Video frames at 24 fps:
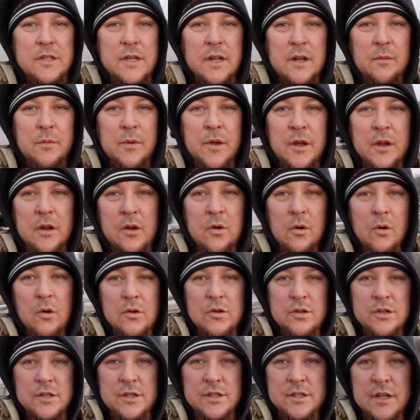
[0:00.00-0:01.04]
It's going to be a
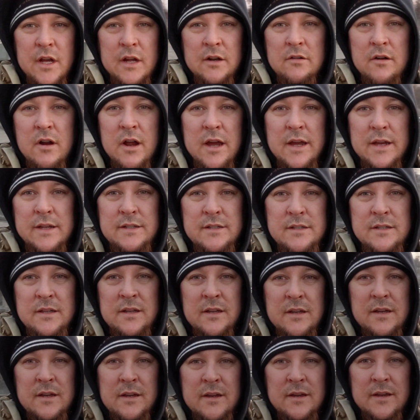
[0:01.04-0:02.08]
gorgeous sunrise.